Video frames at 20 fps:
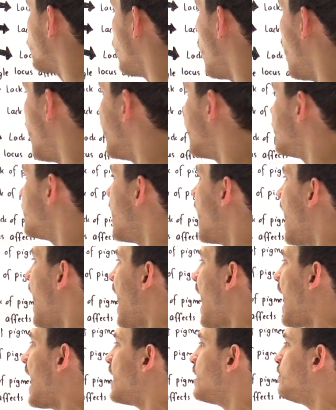one.
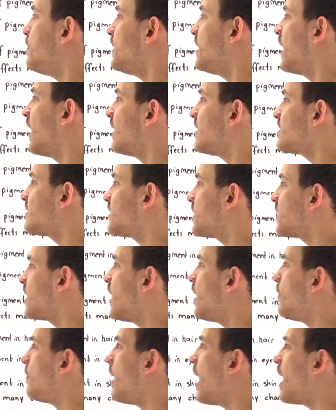And because they're
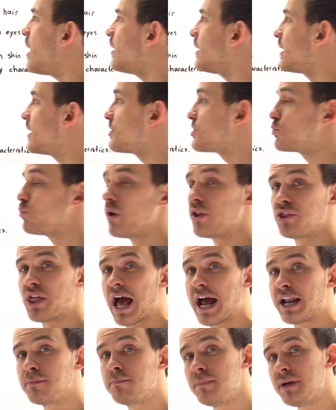homologous, what
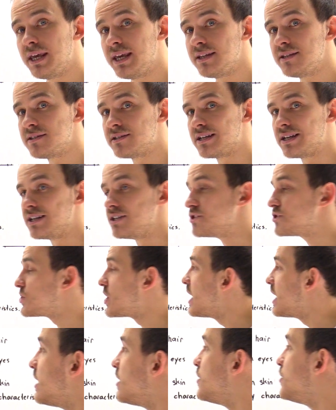that means is
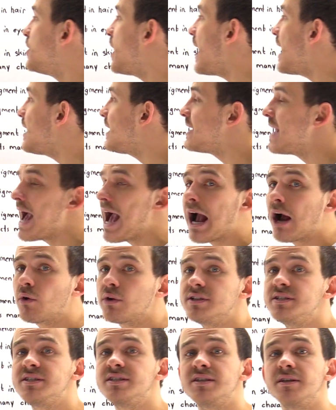they
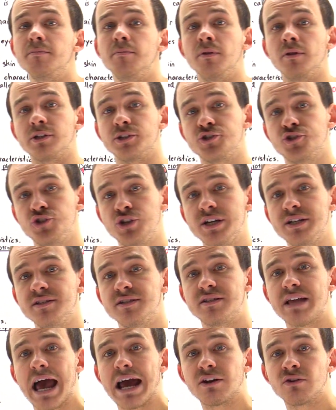carry similar genes
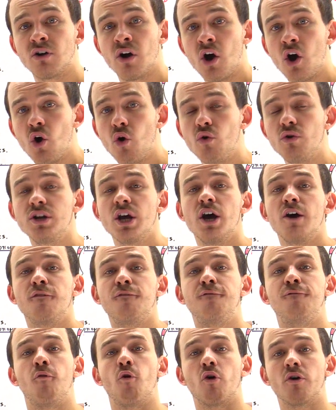that code
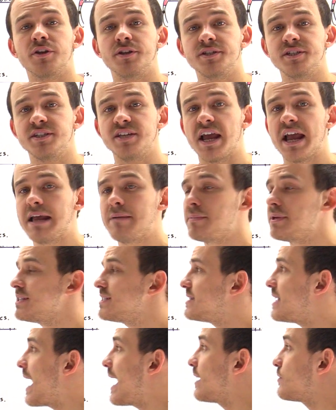for the same
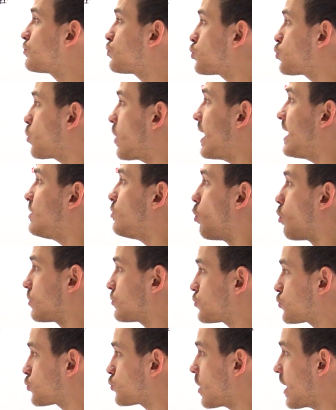exact trait or
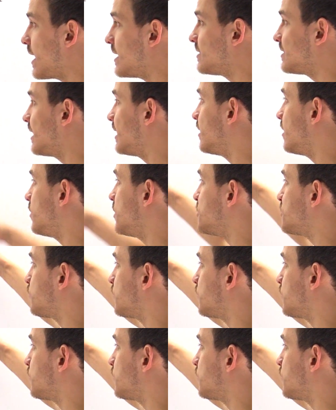traits. And in this